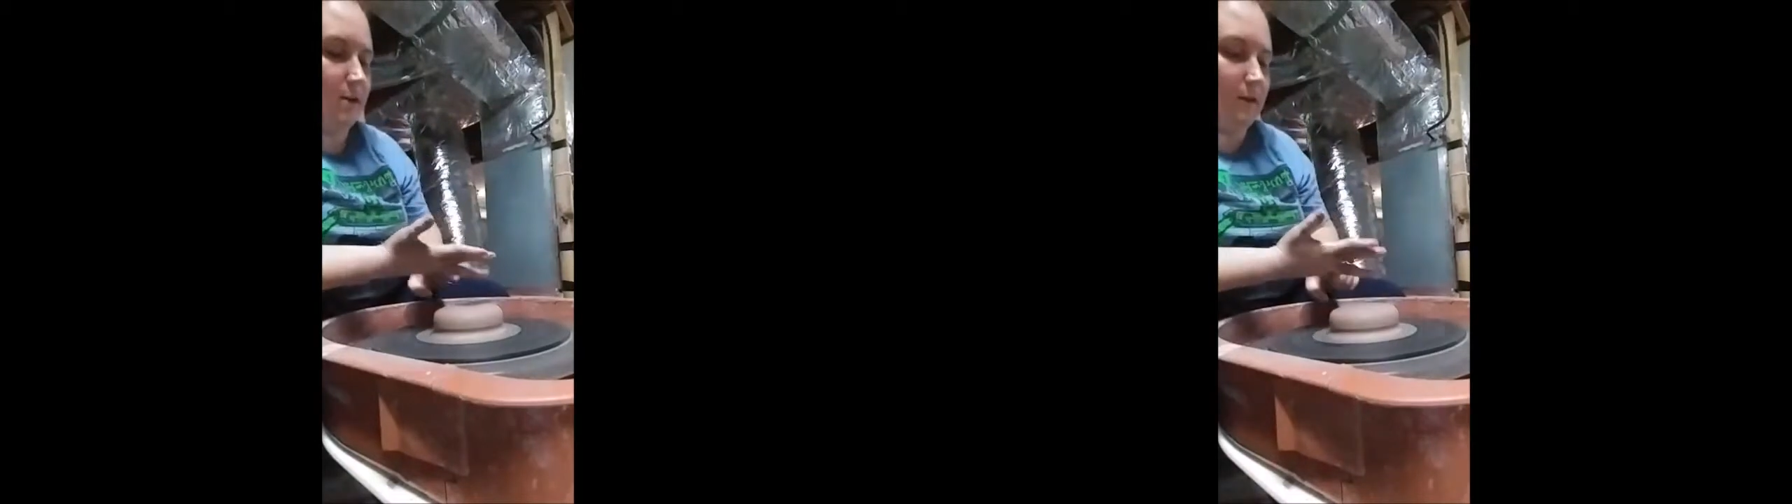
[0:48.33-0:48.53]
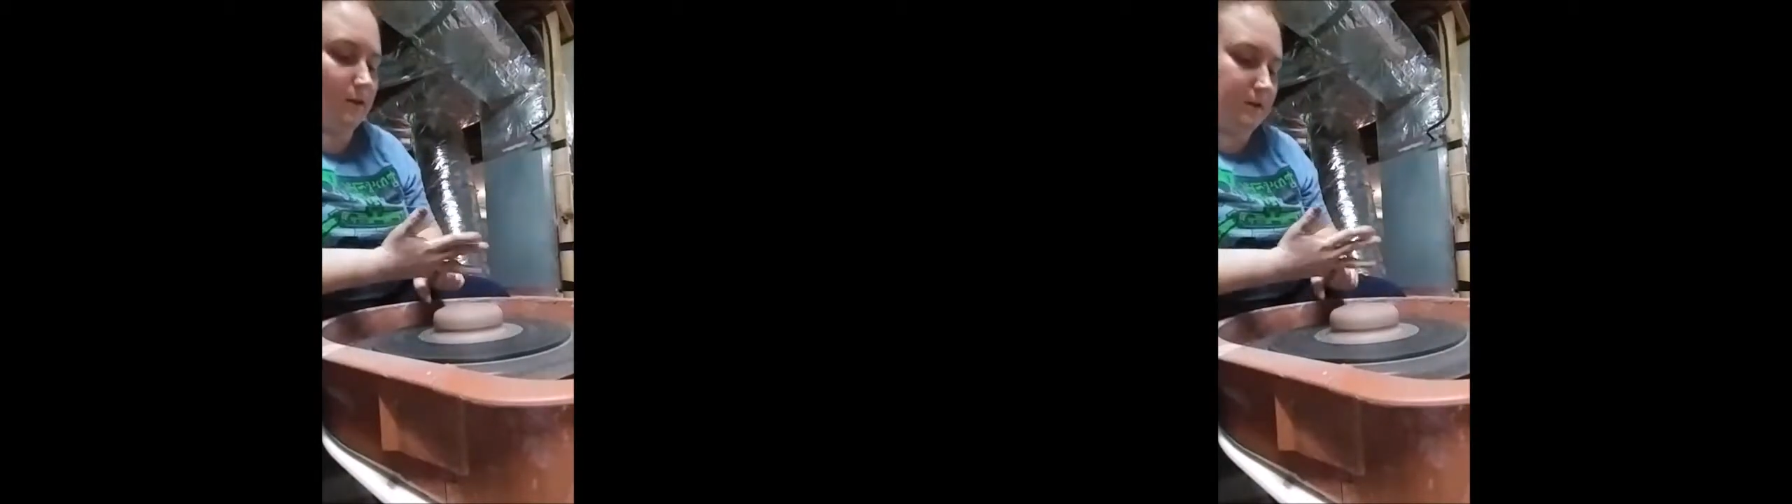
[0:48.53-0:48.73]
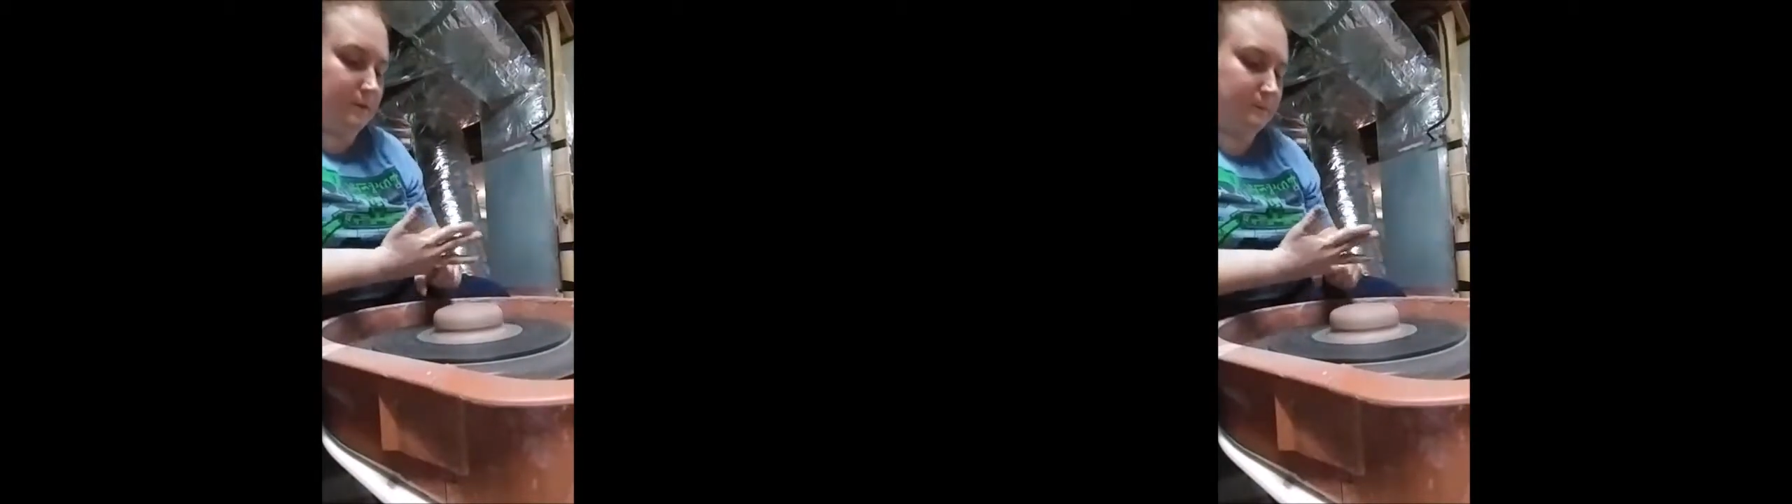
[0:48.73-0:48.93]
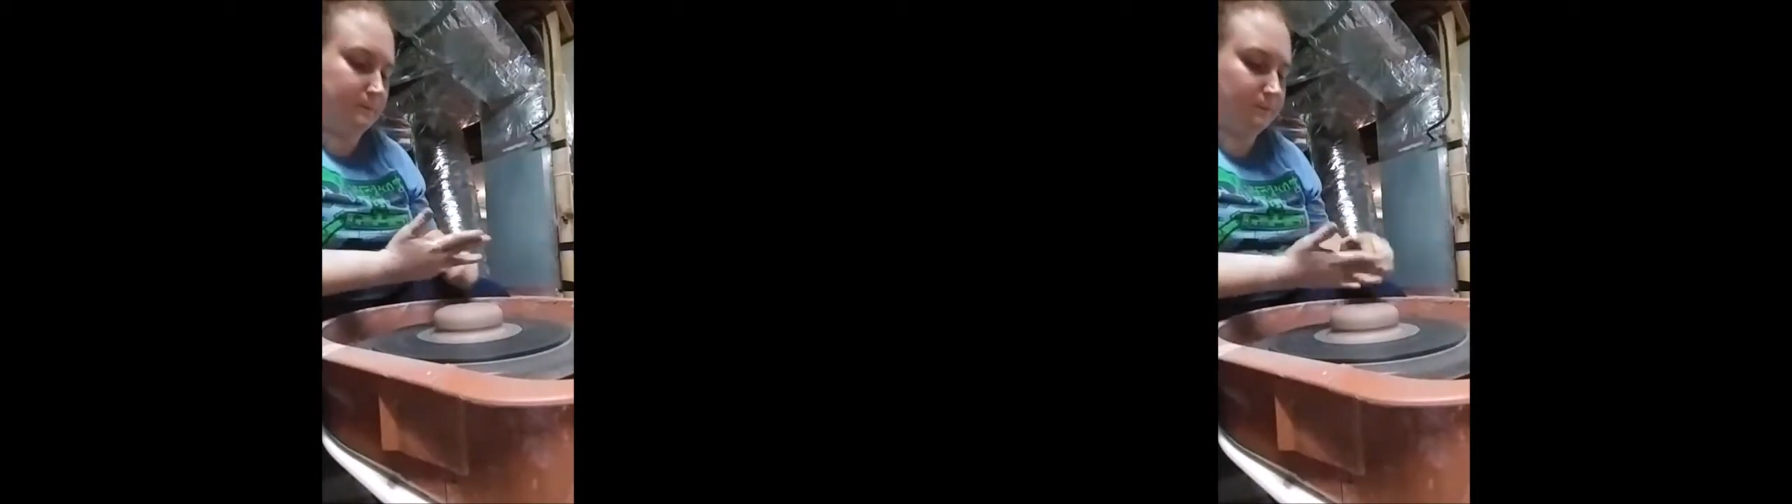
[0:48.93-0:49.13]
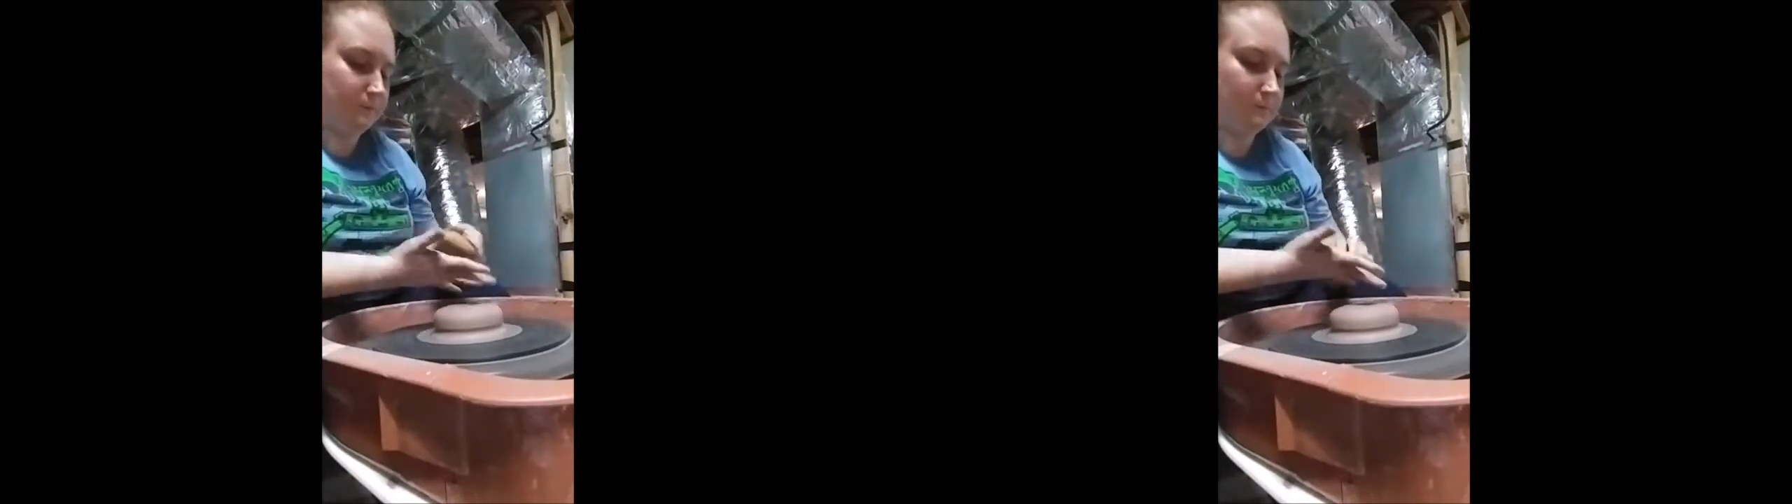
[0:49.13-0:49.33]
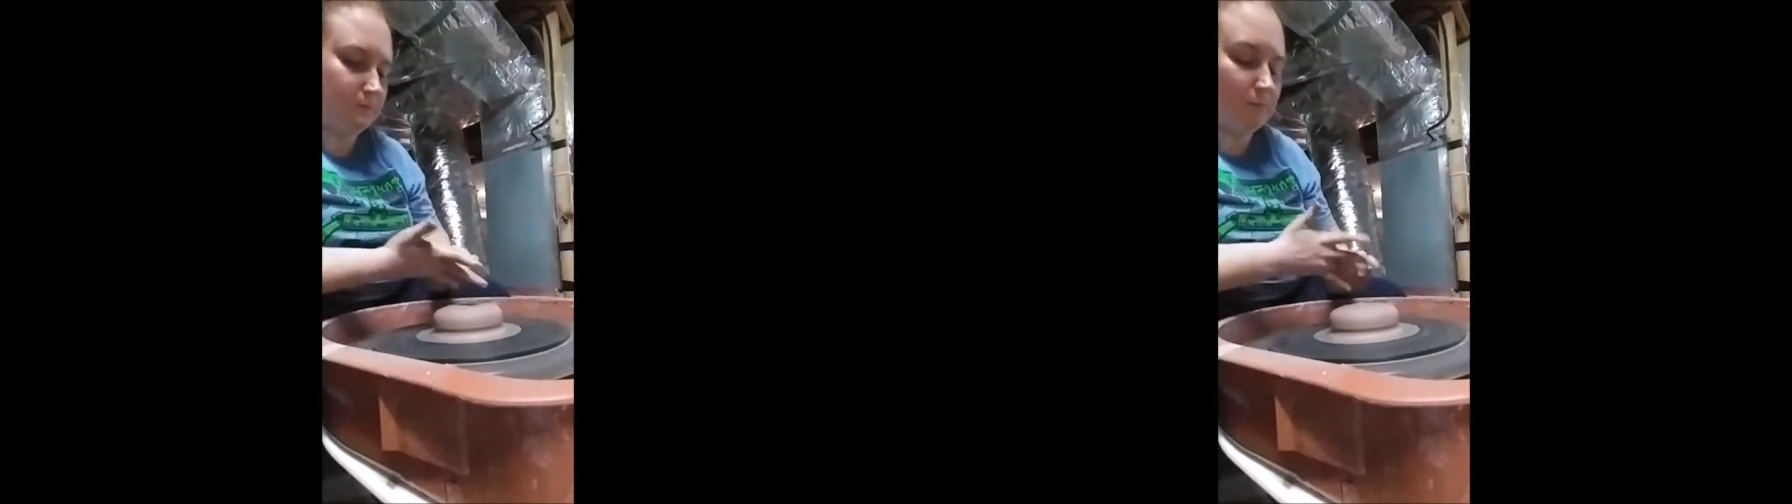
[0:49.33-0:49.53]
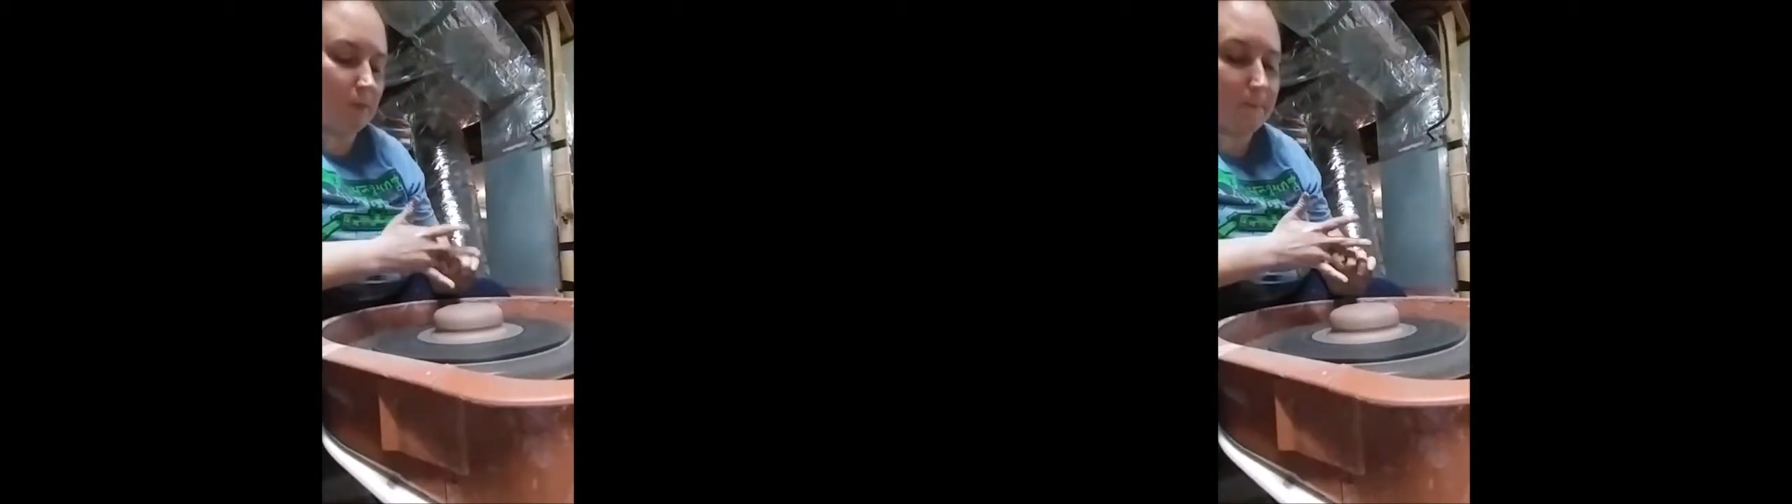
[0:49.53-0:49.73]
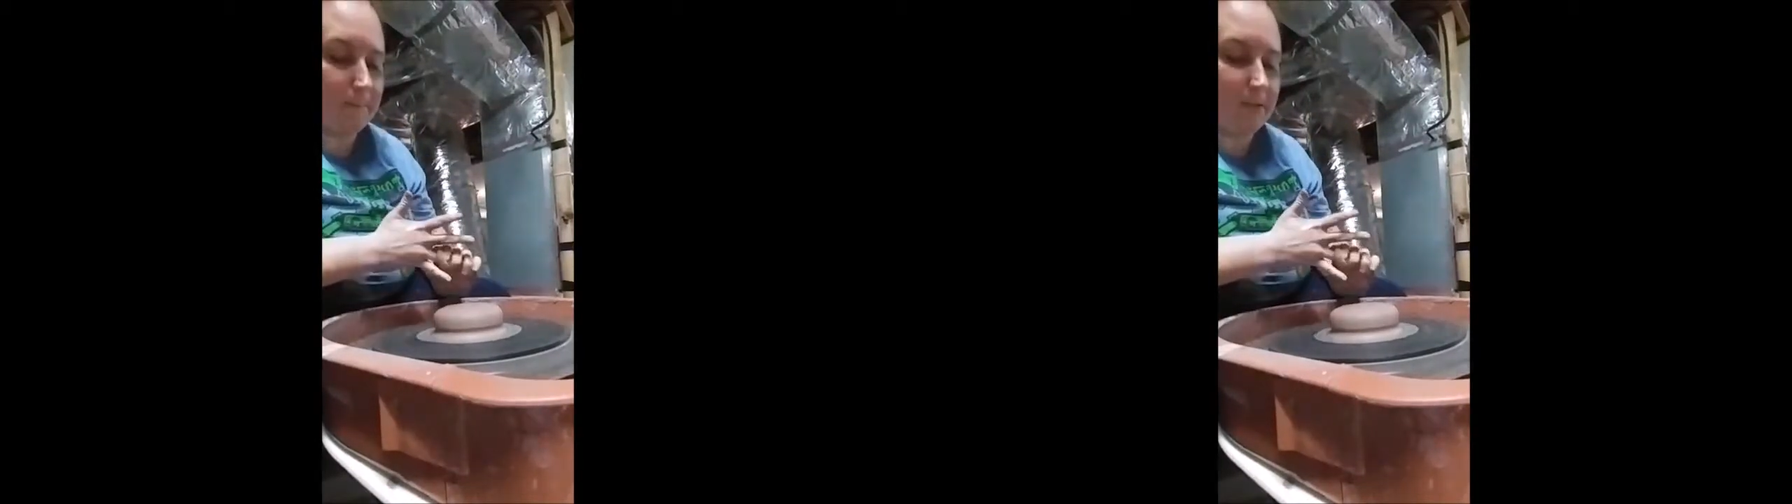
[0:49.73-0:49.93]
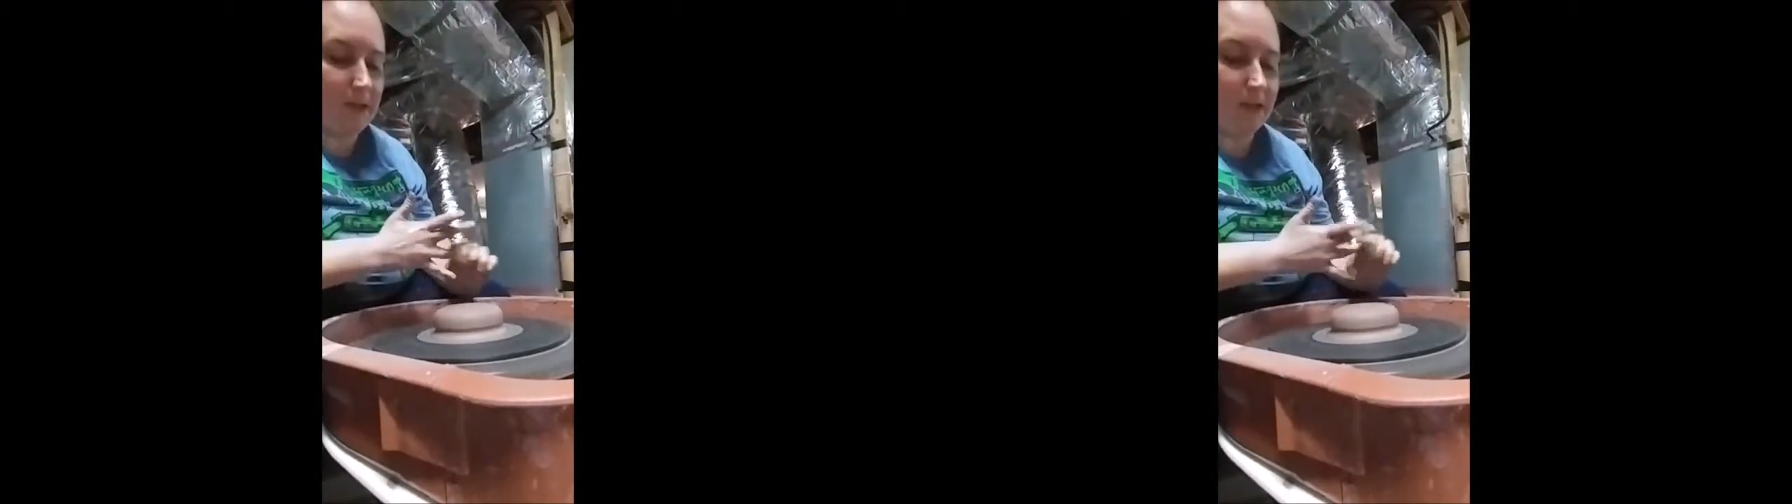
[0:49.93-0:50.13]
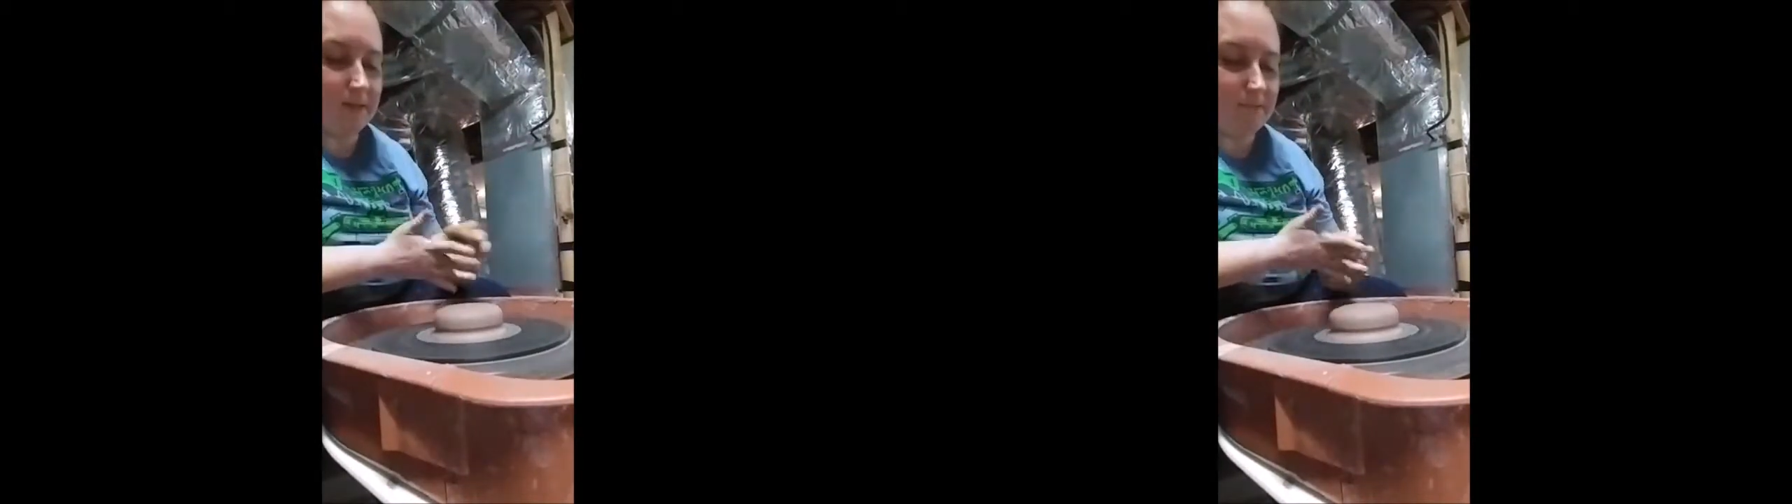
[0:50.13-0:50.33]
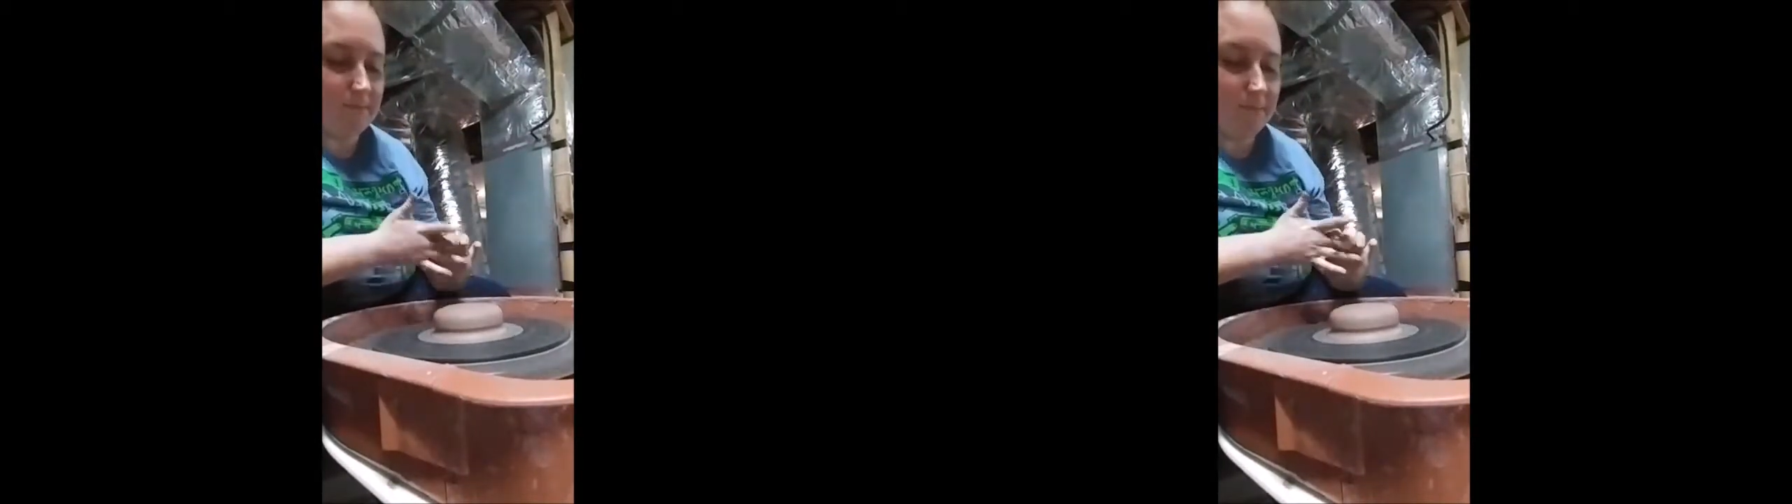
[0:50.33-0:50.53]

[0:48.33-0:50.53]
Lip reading: but